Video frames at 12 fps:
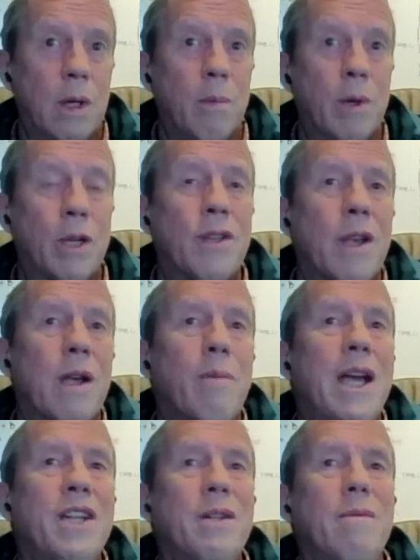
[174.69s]
Because
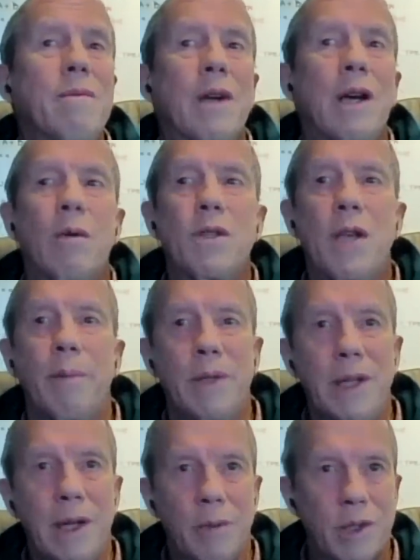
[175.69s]
imagine uh, what's
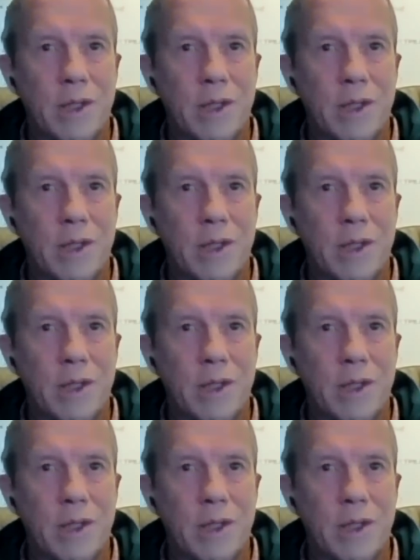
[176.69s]
happening now with,